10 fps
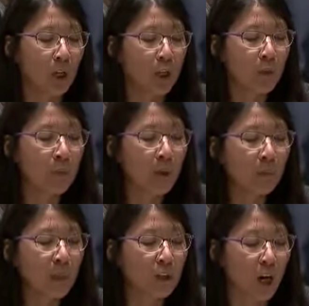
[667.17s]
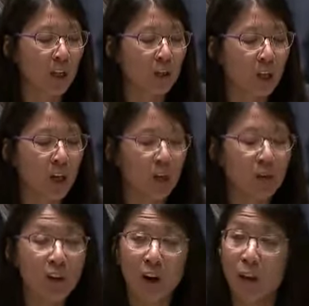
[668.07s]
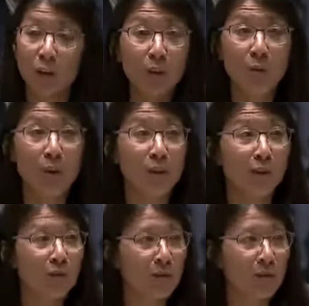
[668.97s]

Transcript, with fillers: You will be judged not on your words